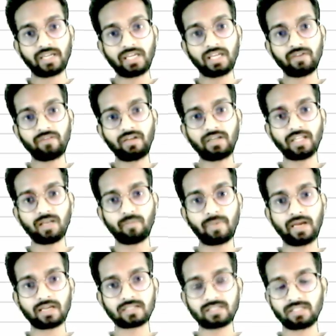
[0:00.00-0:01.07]
A will tell
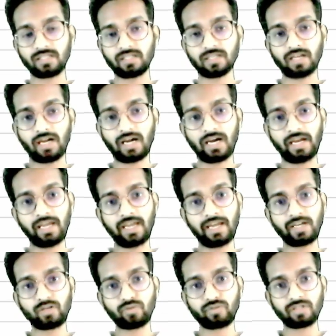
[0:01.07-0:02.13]
bank C, I
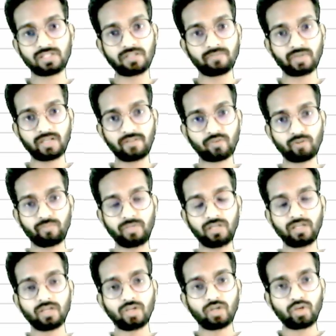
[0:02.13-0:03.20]
had to receive money from
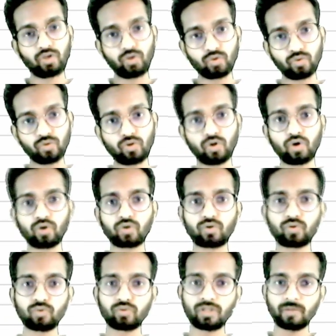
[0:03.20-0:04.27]
B, you go
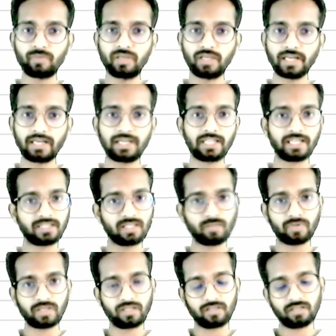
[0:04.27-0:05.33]
to the B and take the
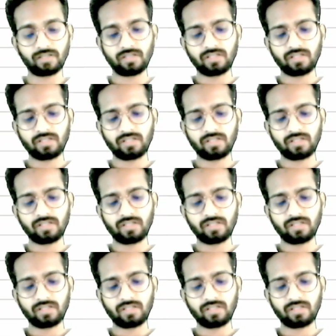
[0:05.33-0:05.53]
money.